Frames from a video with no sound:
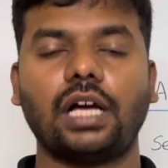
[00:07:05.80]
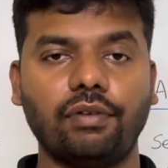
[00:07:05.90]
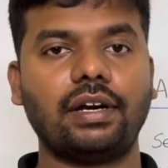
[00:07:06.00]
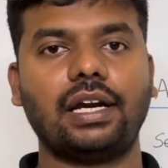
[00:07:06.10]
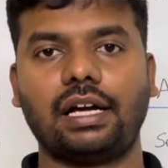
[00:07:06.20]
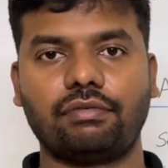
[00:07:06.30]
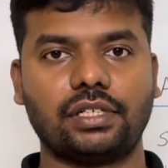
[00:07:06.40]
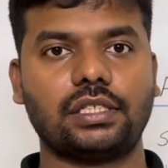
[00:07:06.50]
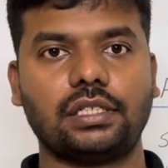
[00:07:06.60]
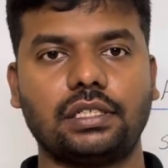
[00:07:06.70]
our
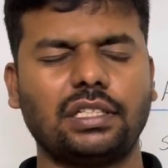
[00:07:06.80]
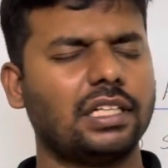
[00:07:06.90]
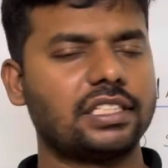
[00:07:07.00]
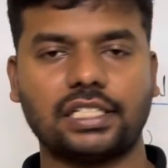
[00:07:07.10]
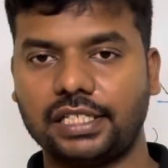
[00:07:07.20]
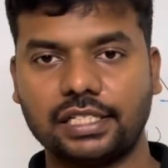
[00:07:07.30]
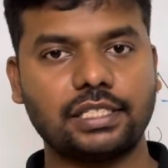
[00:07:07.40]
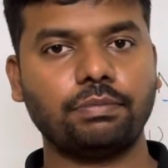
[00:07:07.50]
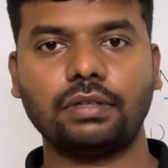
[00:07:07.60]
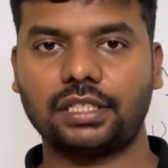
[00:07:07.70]
language. That's it in
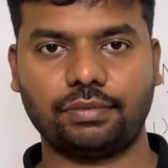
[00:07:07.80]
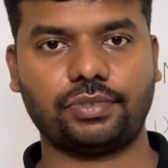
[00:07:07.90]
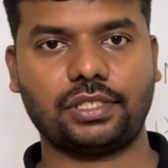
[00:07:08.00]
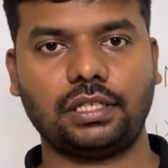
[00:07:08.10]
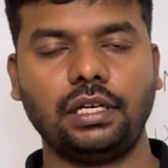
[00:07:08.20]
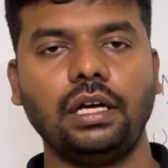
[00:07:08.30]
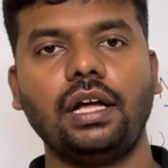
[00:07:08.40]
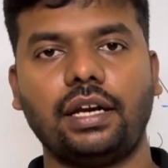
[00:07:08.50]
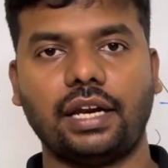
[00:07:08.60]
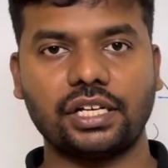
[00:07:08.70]
simple terms.
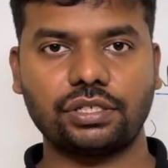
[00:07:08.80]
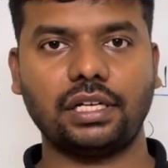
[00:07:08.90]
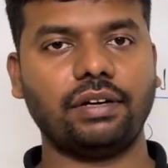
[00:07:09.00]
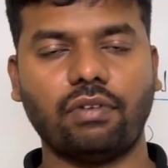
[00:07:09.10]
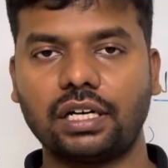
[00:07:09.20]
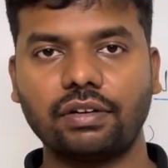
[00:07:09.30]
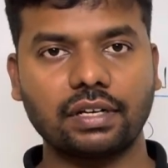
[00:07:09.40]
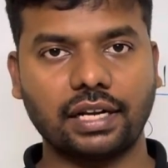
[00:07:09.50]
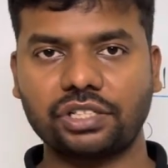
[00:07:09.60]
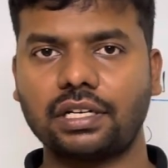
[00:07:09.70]
Naturally, whatever
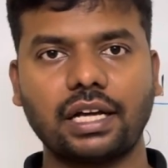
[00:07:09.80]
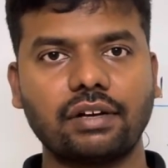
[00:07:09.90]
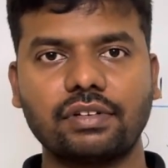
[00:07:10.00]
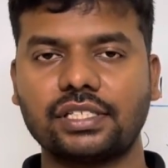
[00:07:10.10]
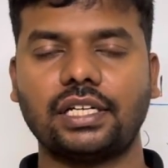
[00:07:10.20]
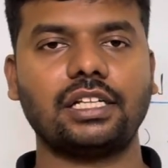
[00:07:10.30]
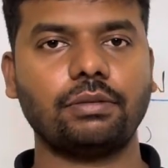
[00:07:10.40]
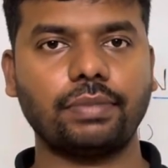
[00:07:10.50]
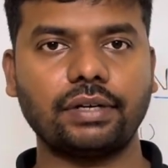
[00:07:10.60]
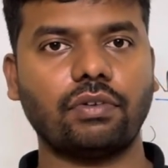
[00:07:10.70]
natural language is nothing
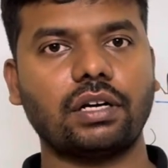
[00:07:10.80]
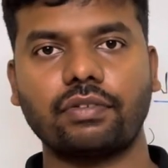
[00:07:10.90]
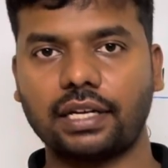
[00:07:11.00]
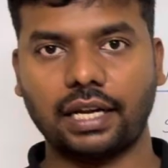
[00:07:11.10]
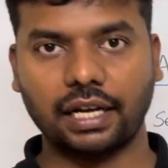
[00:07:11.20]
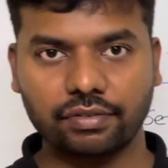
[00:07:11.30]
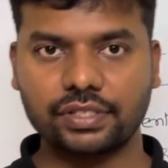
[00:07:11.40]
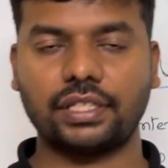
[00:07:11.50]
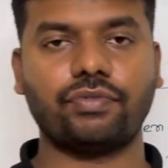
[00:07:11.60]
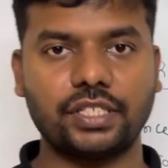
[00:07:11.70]
but whatever the language
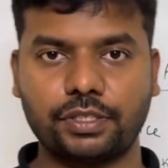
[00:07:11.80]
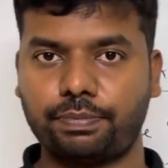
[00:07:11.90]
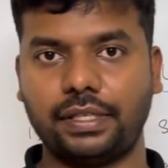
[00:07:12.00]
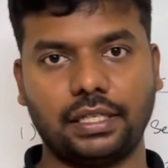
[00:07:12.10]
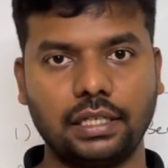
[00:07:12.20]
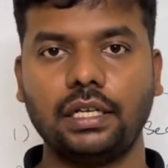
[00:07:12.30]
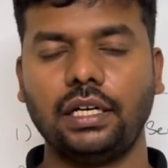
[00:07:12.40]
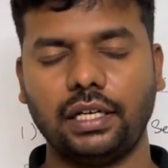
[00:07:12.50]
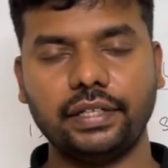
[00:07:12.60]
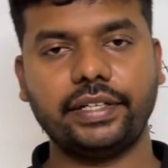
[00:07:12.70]
that we speak
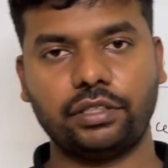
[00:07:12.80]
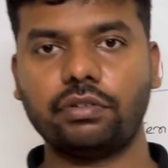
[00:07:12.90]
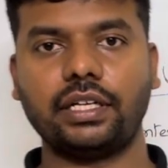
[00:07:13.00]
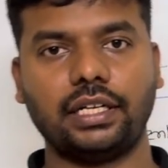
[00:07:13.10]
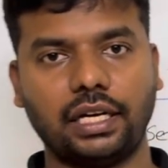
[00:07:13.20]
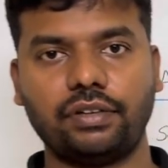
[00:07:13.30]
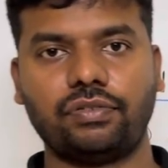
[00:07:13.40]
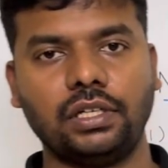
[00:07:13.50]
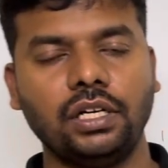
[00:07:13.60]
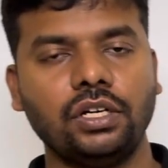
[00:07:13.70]
in day-to-day life.
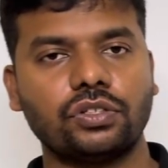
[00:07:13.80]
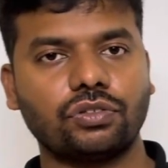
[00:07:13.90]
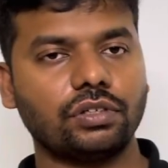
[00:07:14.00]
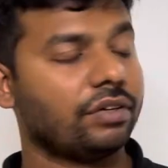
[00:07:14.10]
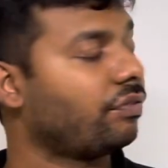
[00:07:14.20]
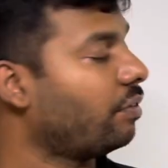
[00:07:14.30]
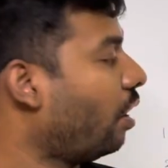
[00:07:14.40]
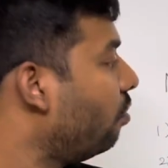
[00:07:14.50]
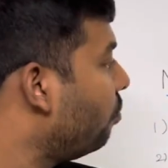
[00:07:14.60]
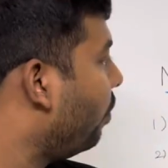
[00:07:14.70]
So if how
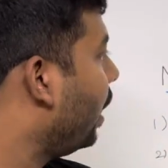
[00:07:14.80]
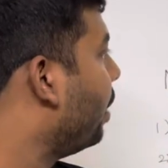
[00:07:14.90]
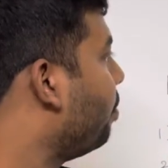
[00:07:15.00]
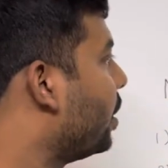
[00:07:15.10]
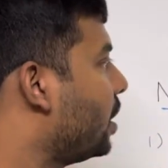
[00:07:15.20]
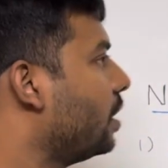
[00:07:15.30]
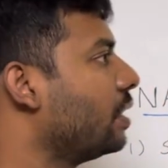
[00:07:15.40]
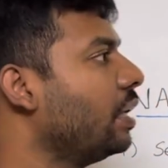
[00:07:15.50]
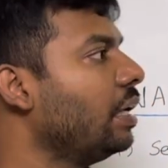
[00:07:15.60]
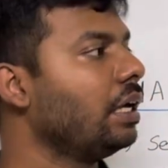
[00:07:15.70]
well a machine,
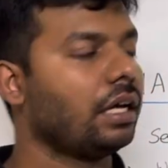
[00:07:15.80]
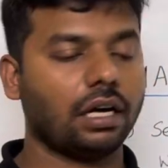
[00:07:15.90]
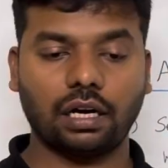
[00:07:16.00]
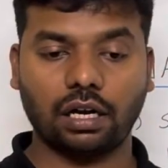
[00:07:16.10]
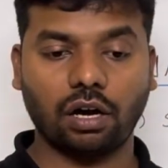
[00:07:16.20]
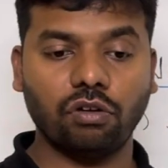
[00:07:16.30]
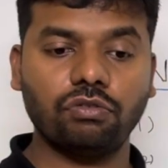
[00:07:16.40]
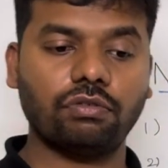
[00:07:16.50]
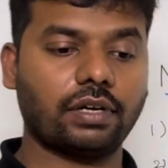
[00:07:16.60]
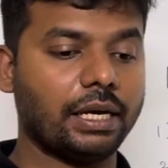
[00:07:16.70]
or how
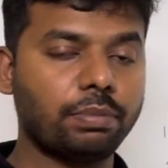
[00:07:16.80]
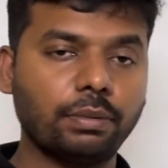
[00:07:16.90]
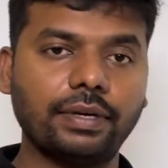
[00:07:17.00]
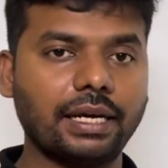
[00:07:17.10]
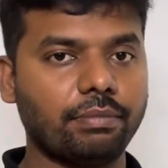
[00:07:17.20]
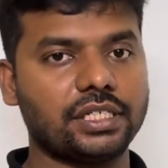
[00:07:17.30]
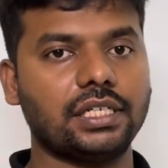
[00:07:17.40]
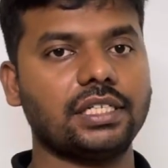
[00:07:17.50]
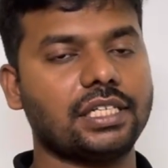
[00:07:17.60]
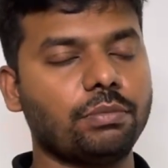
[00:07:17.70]
capable a machine
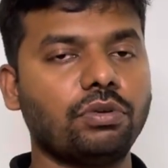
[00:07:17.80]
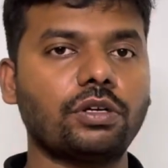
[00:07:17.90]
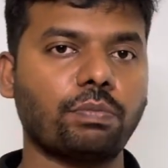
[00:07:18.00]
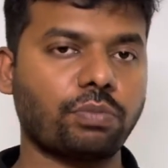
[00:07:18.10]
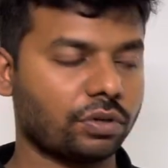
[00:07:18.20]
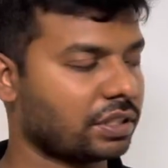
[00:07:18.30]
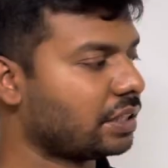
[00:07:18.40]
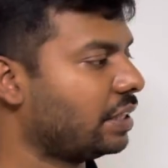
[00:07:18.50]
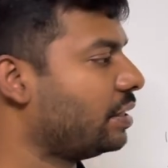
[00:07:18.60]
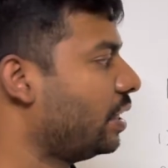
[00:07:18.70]
is able to process
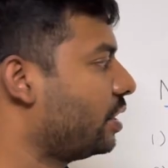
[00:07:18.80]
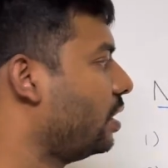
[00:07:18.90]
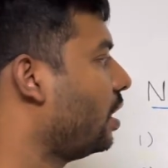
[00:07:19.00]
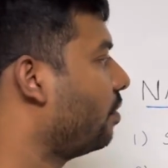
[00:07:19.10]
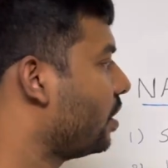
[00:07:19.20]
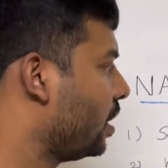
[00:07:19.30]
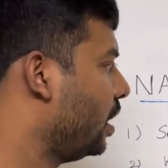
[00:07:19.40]
this natural language,